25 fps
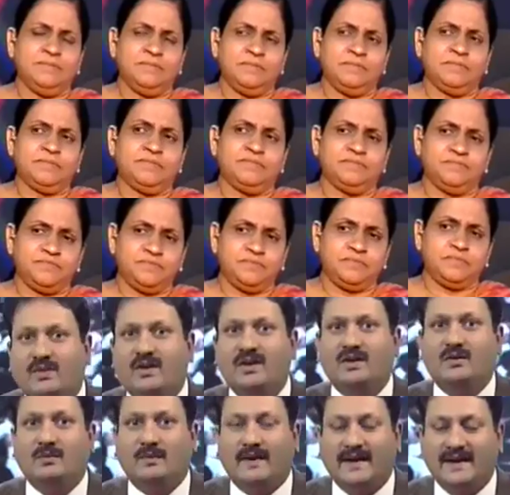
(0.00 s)
give them
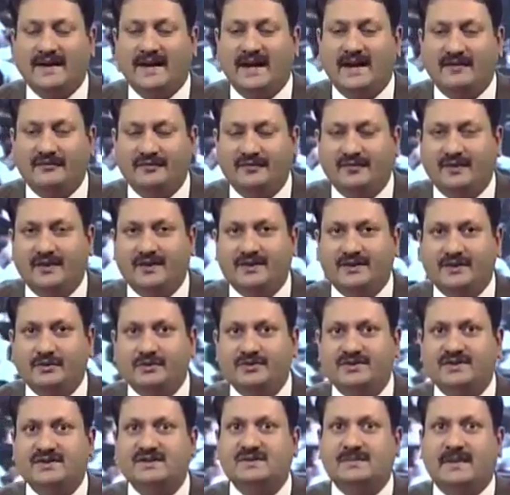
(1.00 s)
homework? Why have
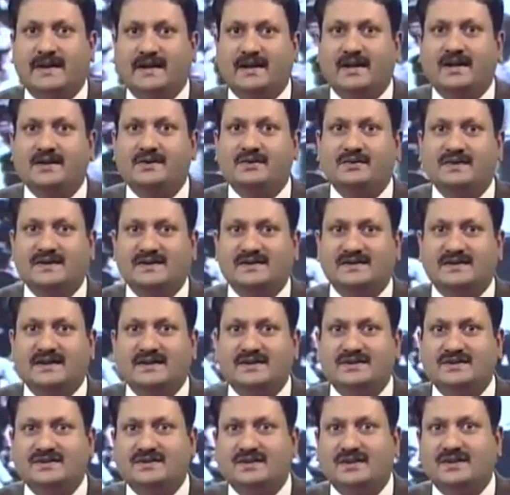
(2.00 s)
tuitions? Why can't you just
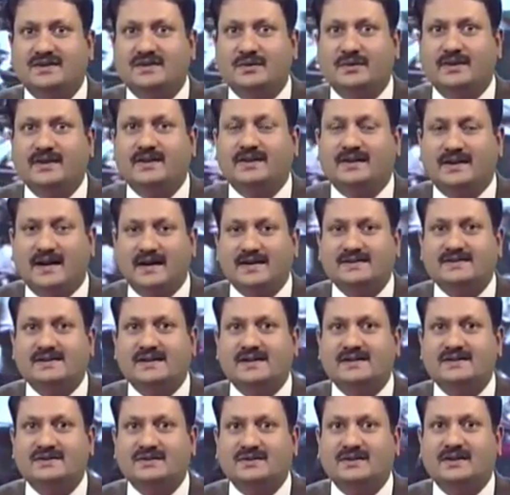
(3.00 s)
teach during class
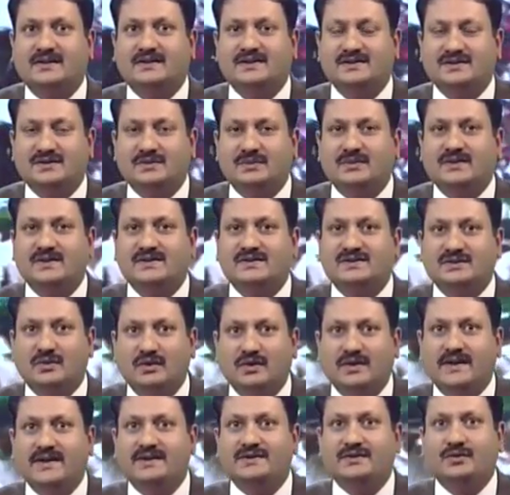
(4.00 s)
hours so that the students
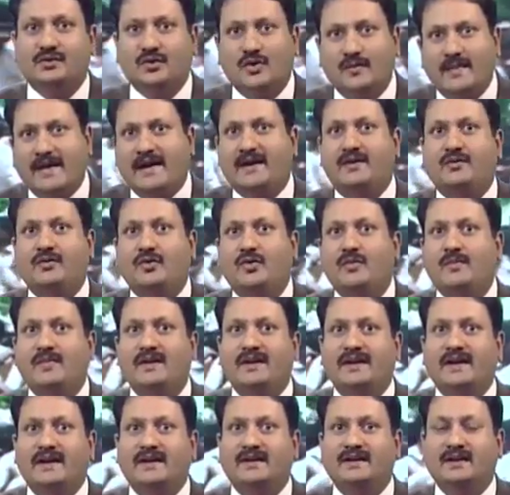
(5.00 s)
don't need to go back home
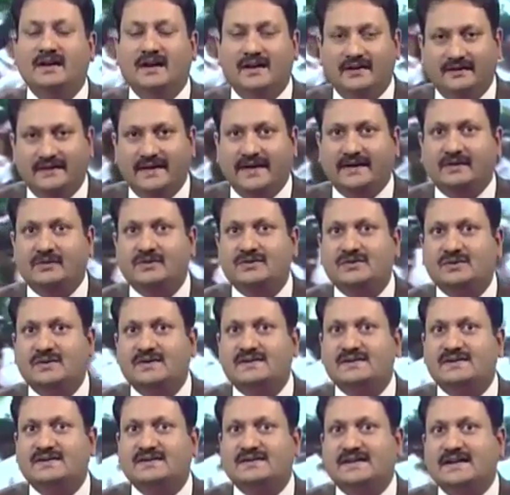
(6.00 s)
again? That also
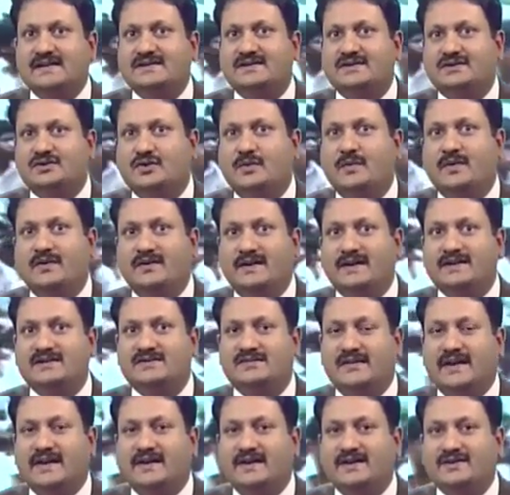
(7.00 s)
is in a sense a human
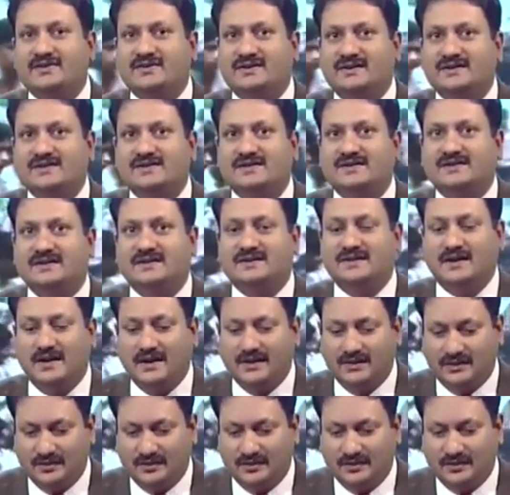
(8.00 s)
rights violation, isn't it?